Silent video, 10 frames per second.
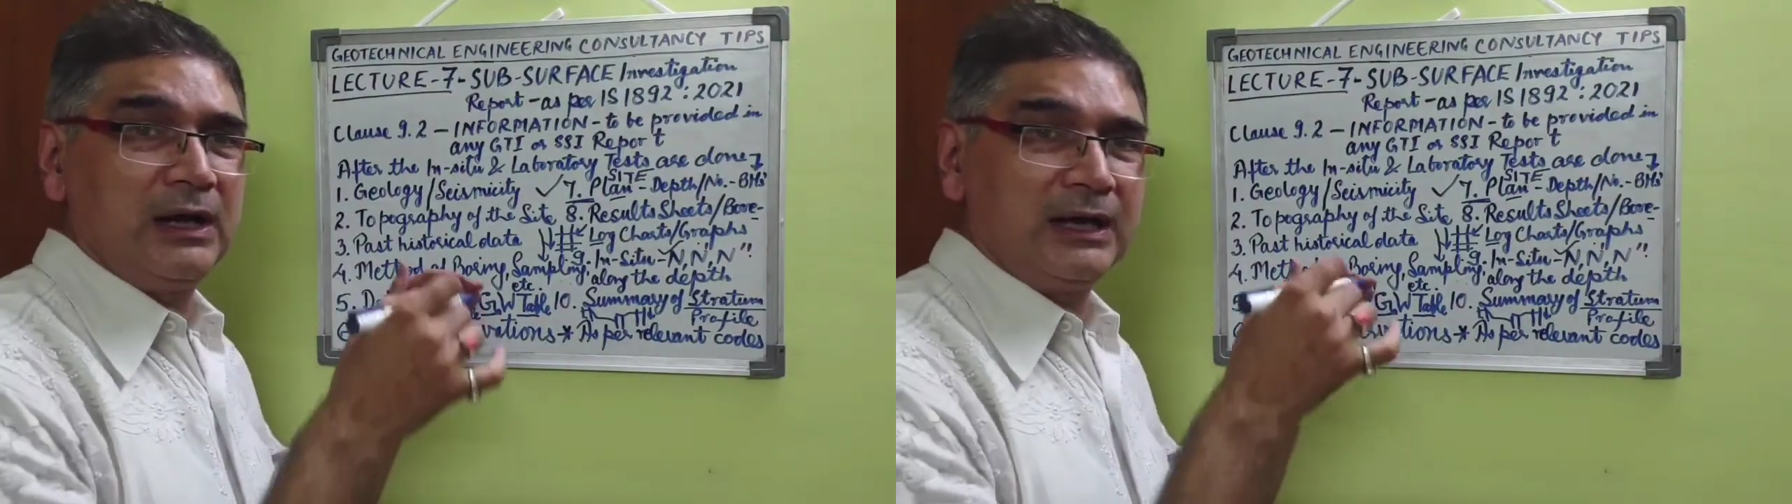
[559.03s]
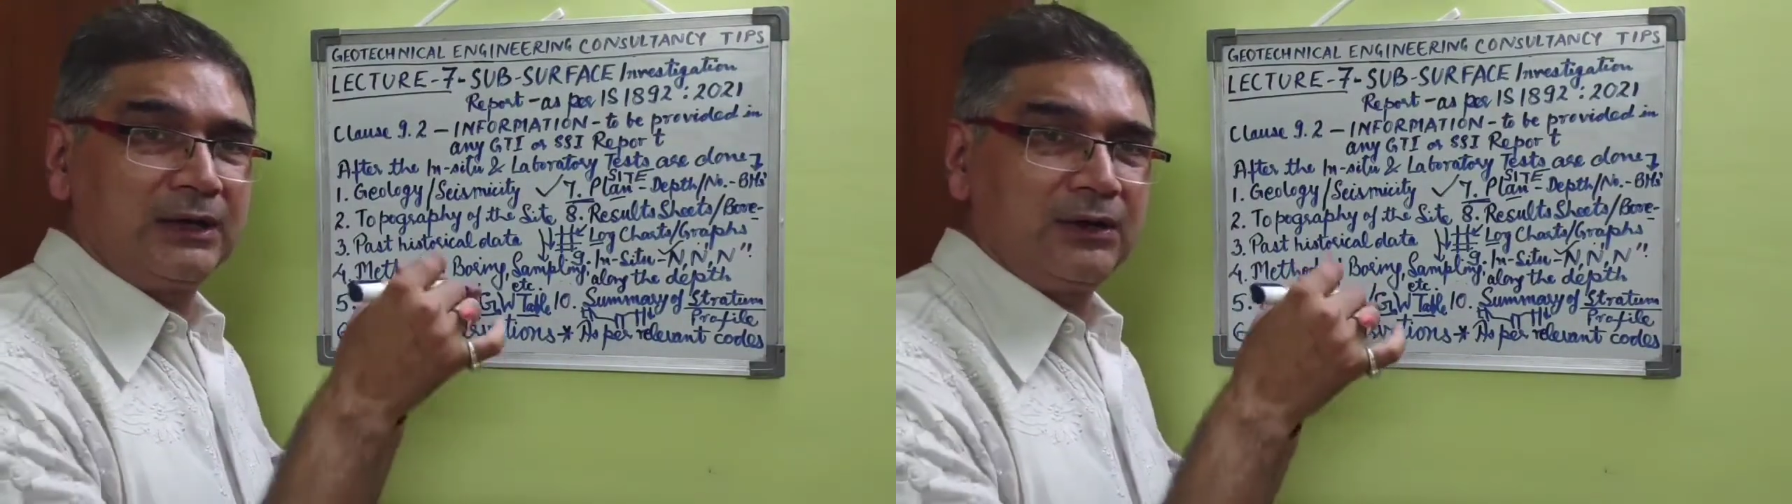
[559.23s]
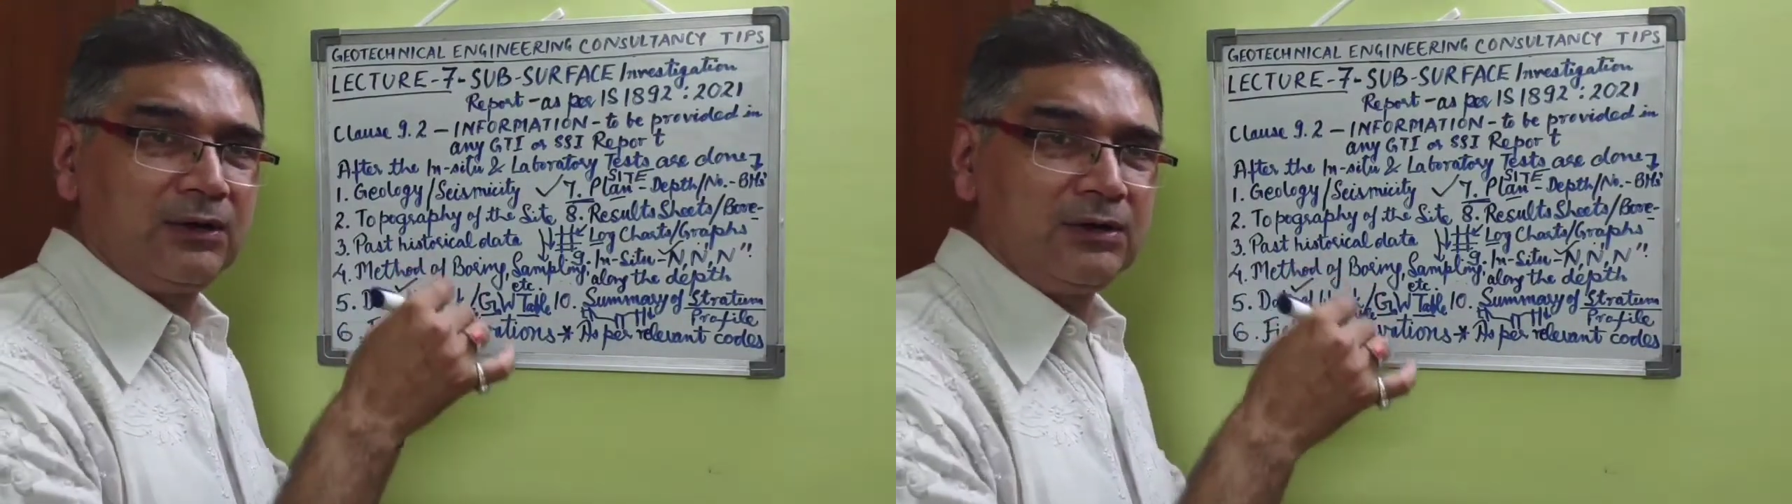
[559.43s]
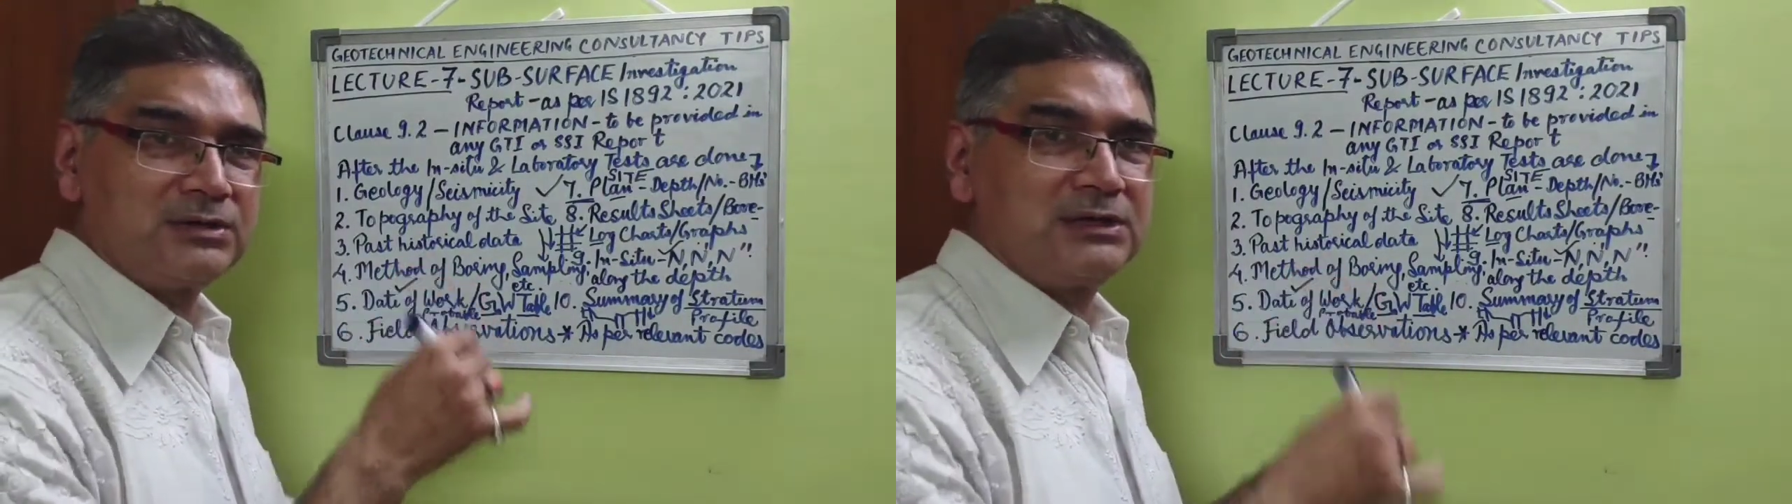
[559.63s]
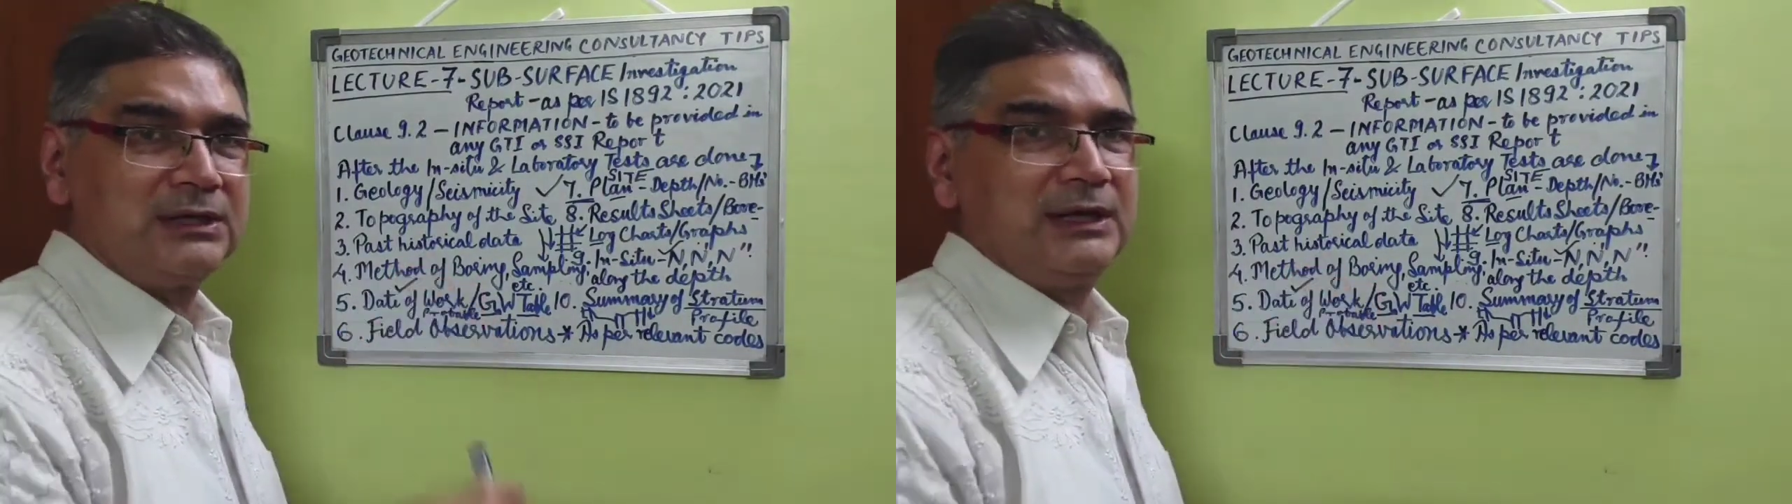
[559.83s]

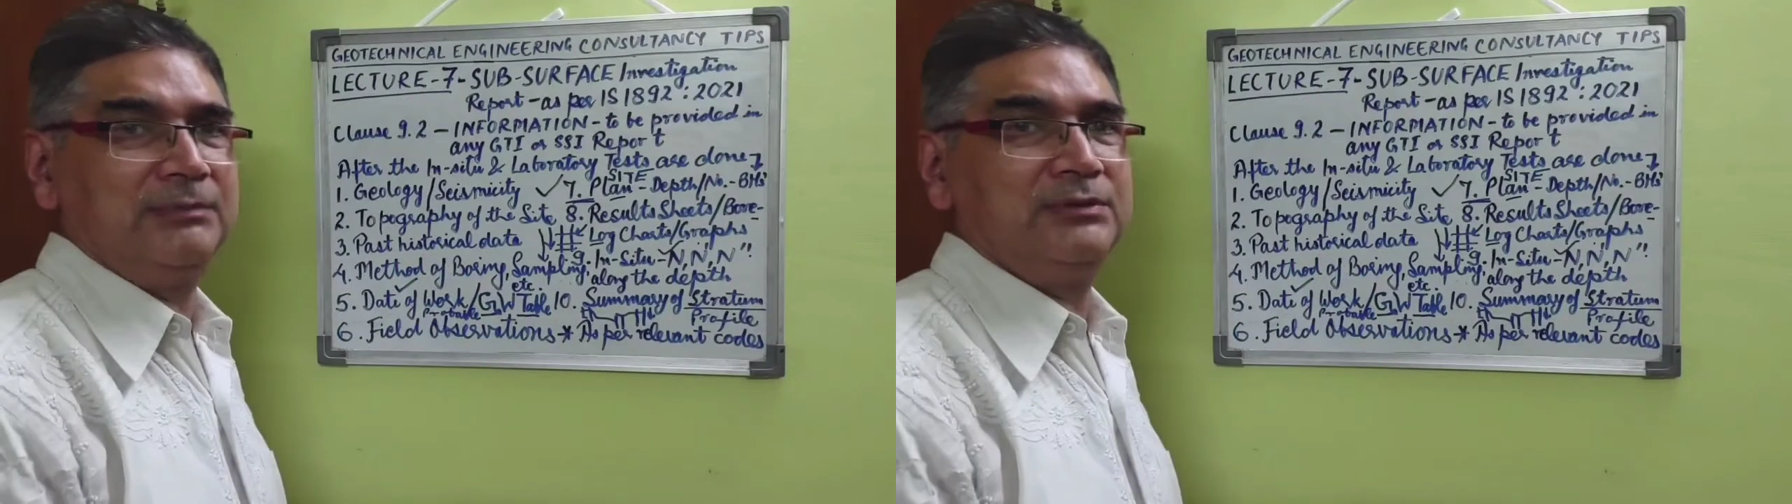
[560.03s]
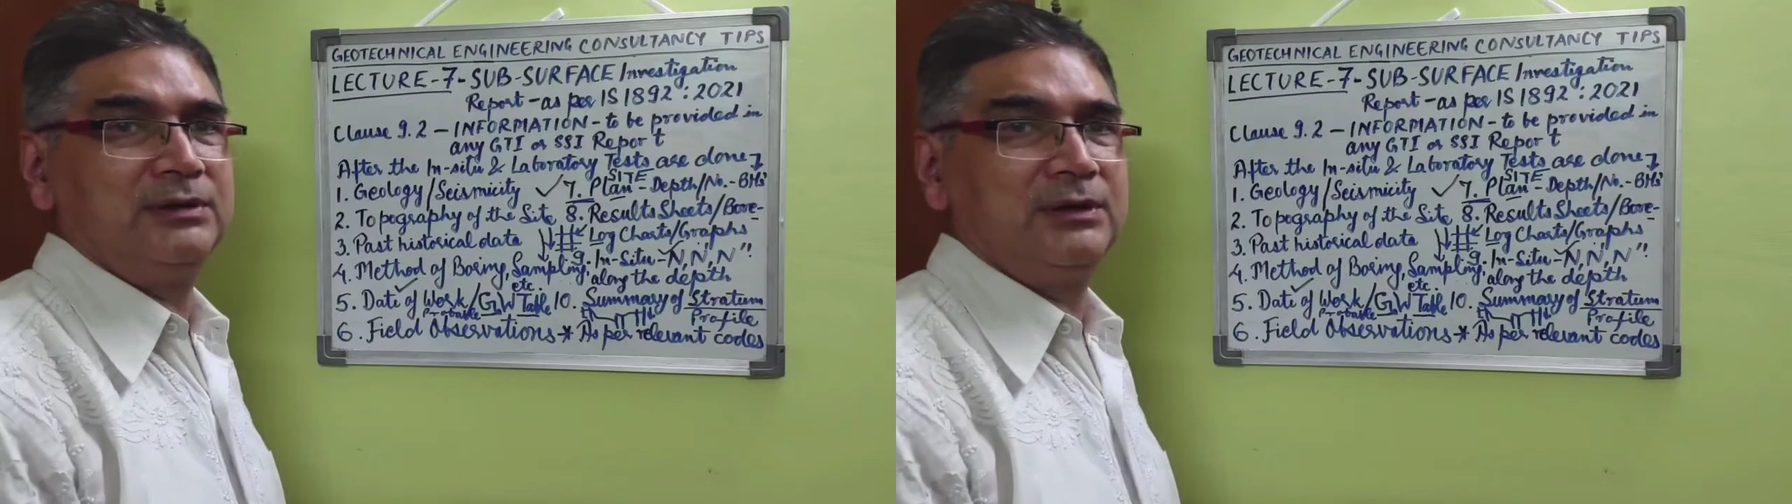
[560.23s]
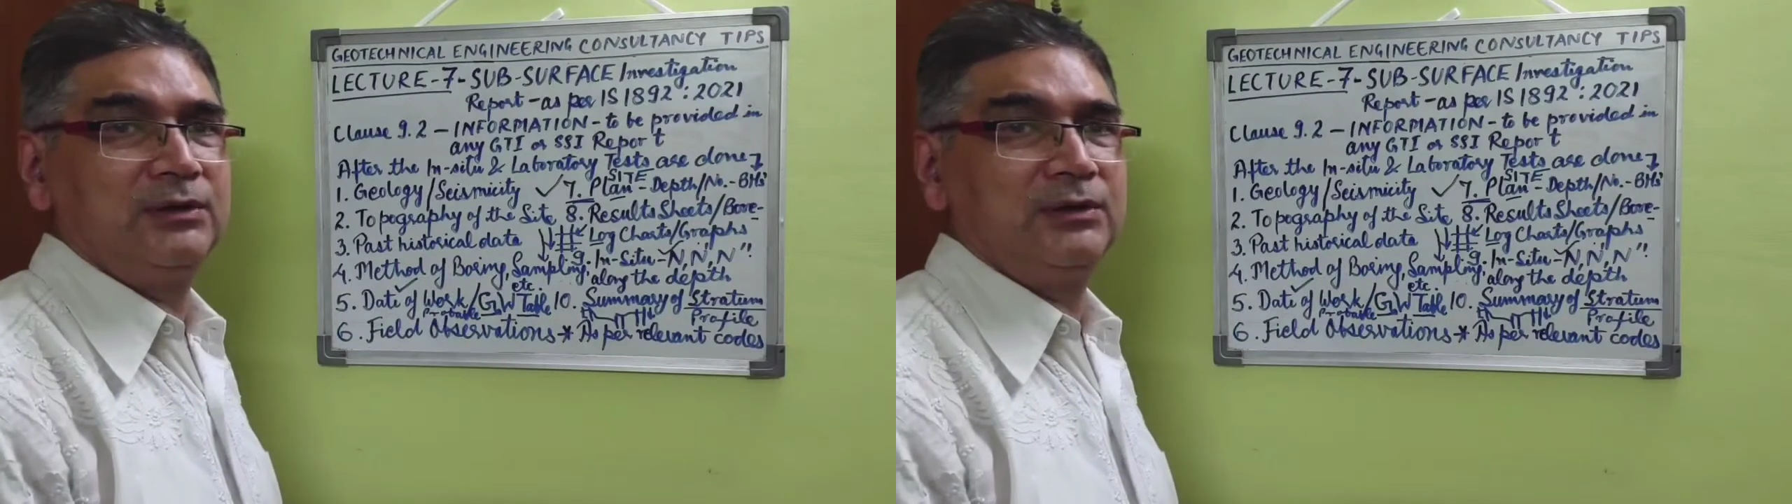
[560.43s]
across the depth,